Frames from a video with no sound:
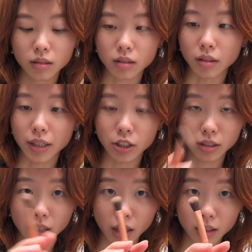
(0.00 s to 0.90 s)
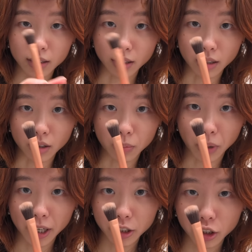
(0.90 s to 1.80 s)
So I just take this little
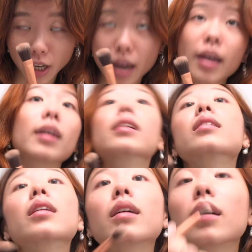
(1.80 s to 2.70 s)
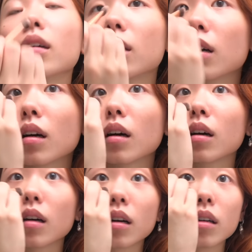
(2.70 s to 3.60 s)
brush and
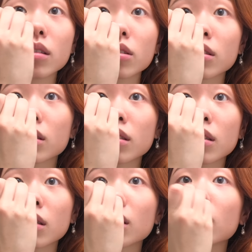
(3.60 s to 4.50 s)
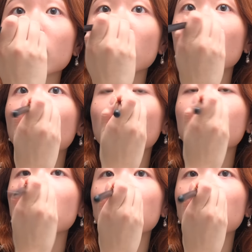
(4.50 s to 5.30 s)
I just go at the